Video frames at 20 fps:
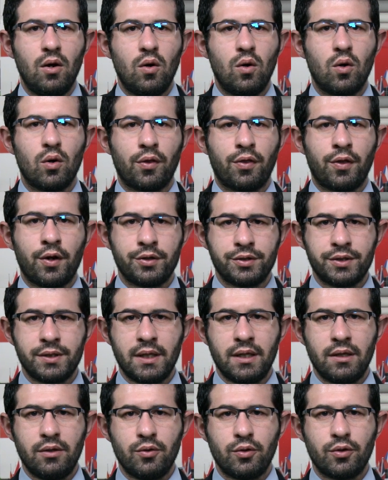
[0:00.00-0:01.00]
On
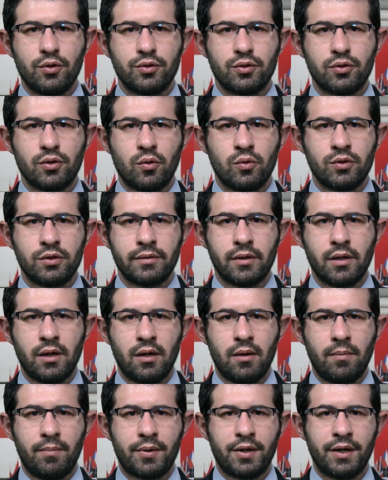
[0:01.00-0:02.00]
Thursday, Eurozone's
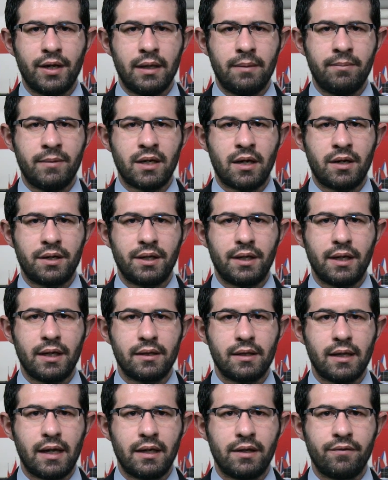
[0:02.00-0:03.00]
preliminary
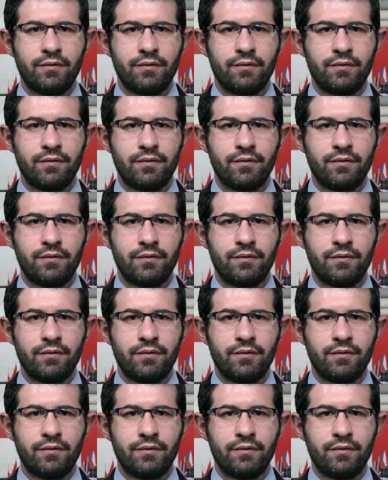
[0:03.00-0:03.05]
headline